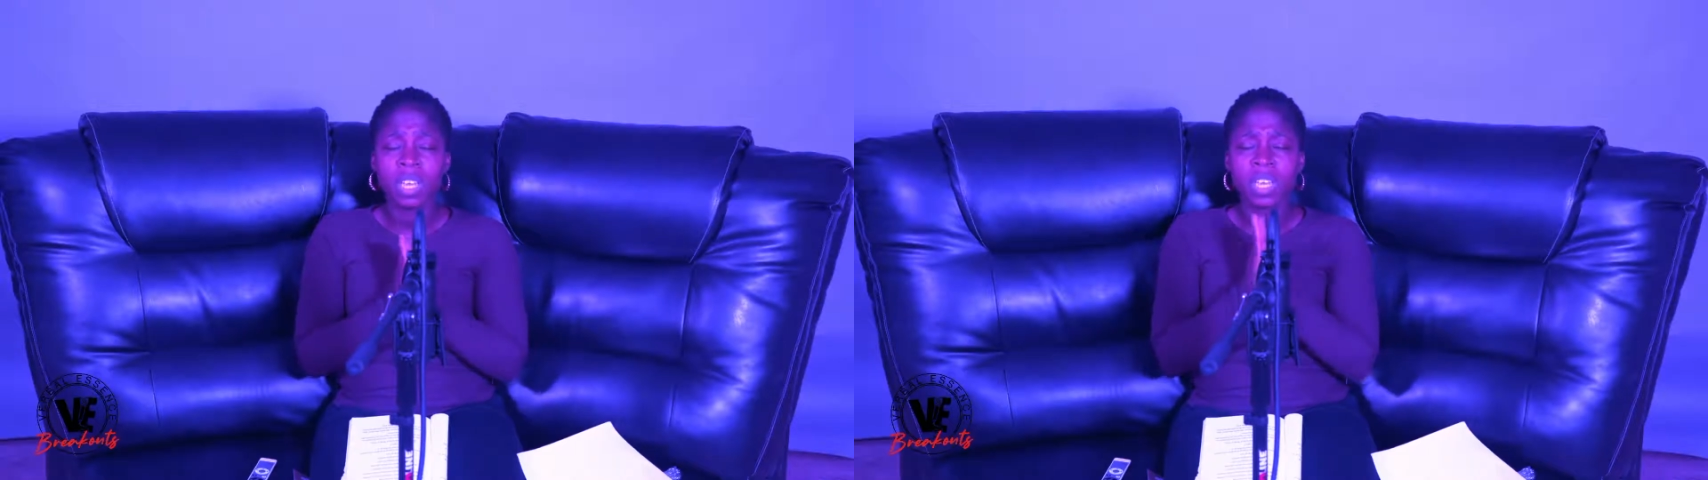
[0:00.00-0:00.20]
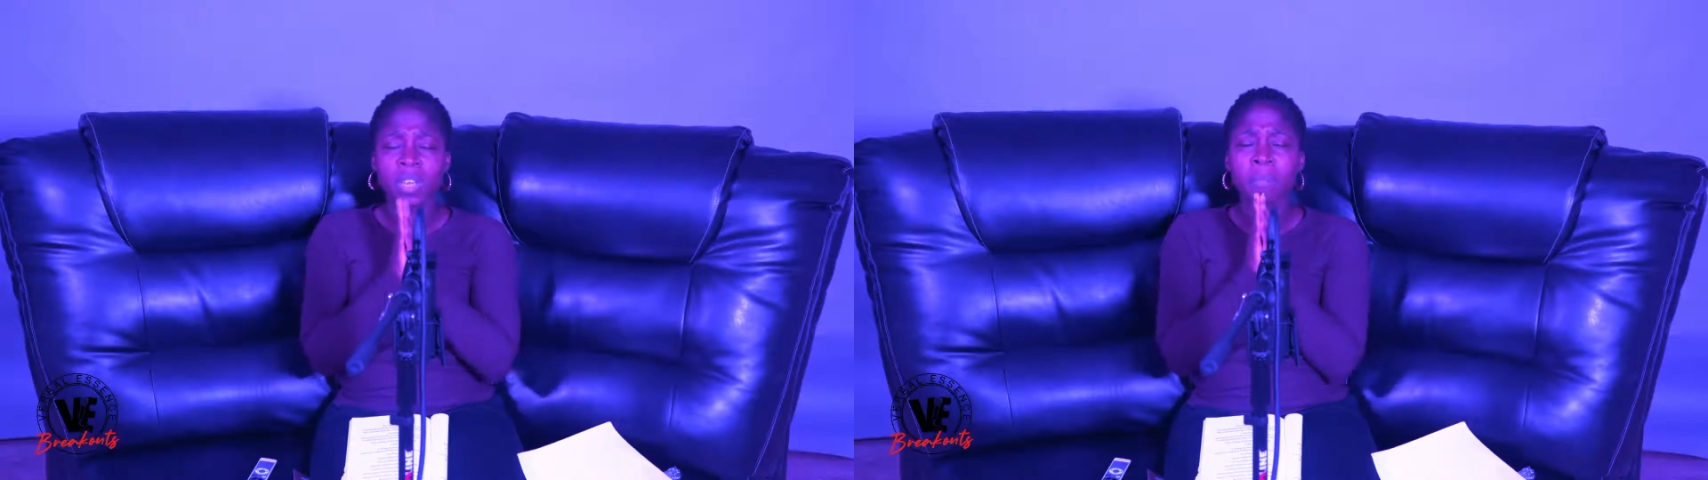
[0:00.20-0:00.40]

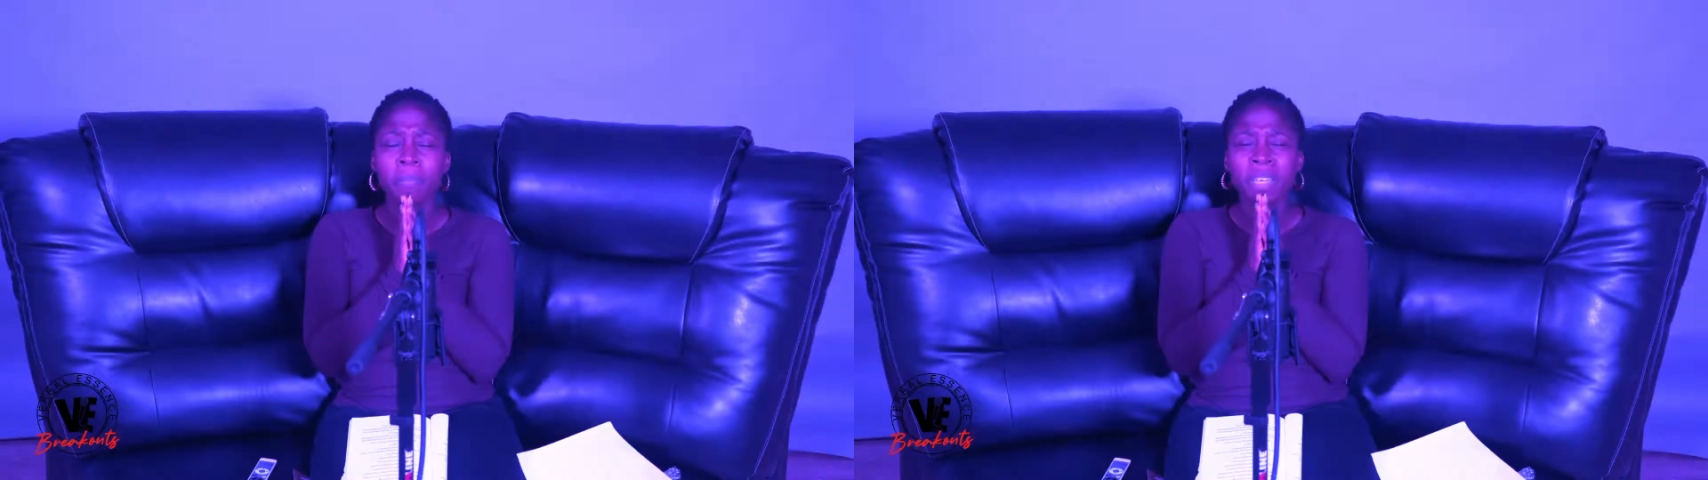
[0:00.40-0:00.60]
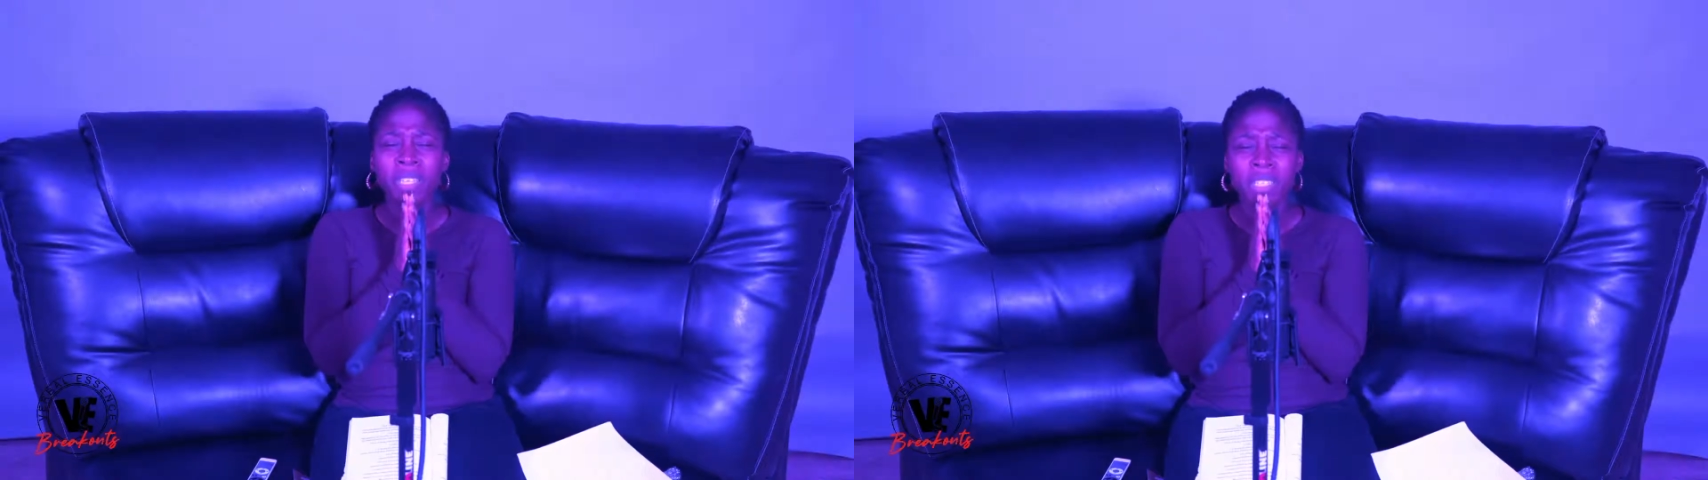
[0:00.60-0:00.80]
in your
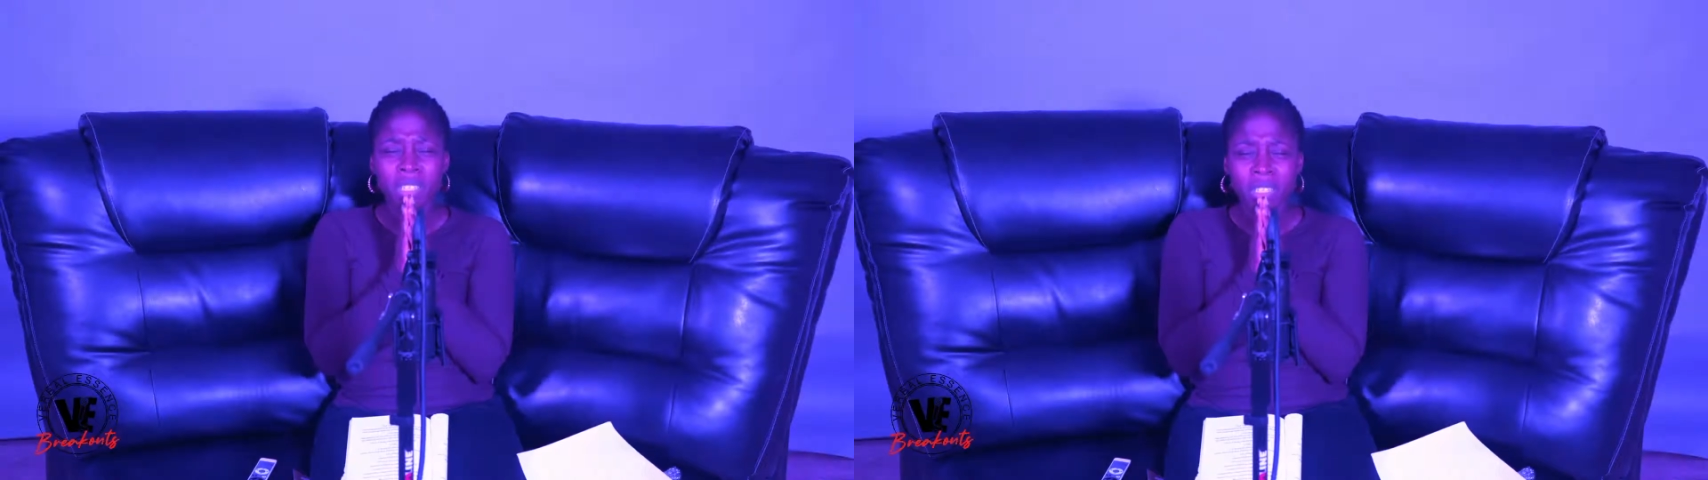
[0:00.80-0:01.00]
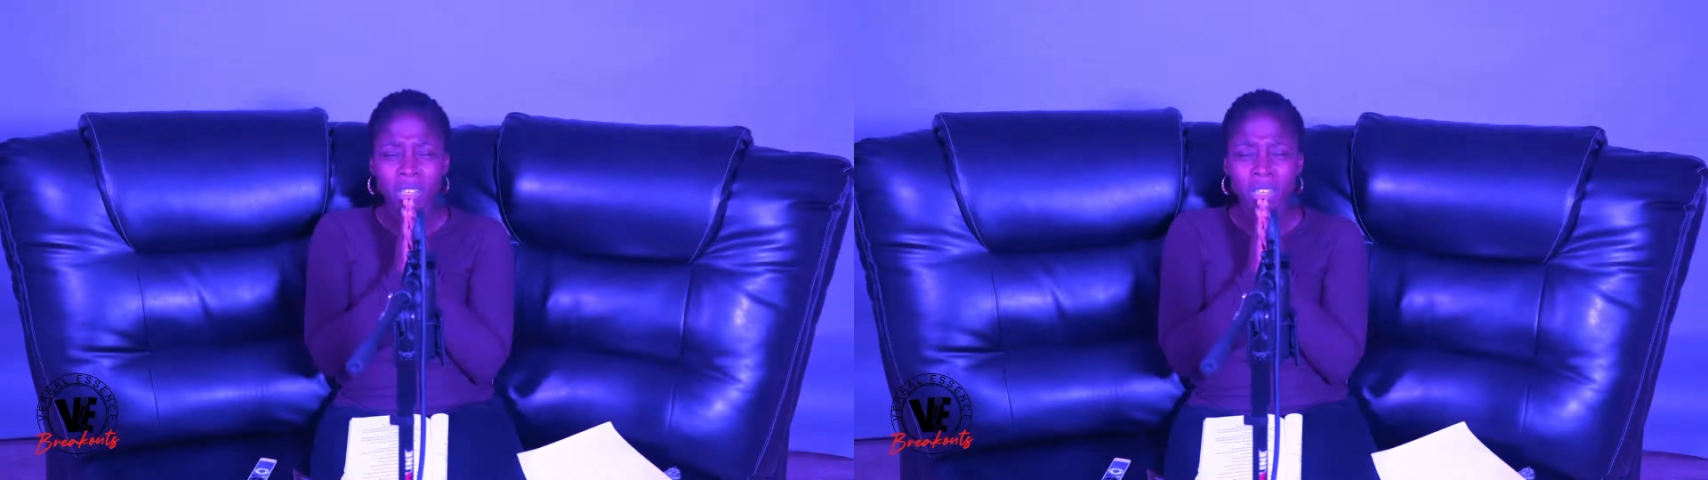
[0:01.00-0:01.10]
beast,